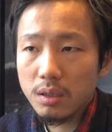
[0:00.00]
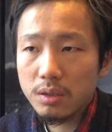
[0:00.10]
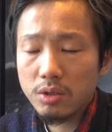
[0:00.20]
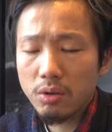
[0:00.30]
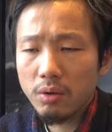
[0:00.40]

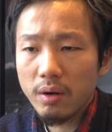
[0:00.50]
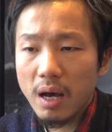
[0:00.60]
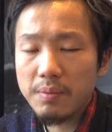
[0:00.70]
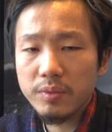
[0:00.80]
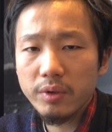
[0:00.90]
So
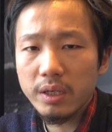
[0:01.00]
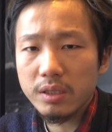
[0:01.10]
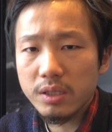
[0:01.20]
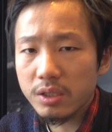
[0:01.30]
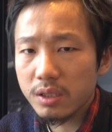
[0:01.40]
I'm
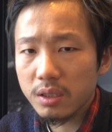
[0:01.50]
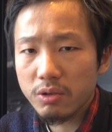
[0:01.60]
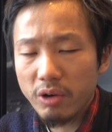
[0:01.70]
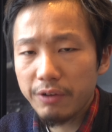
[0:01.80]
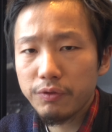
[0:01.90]
really just
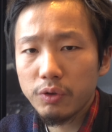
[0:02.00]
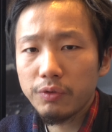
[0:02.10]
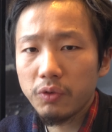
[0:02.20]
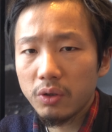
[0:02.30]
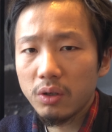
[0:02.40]
grateful
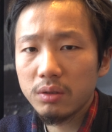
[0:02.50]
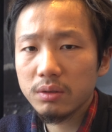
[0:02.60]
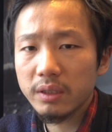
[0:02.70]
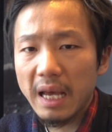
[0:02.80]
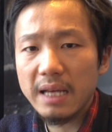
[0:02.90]
for
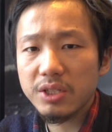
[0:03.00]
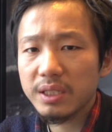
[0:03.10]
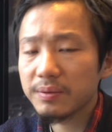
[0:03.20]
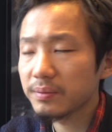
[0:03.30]
that.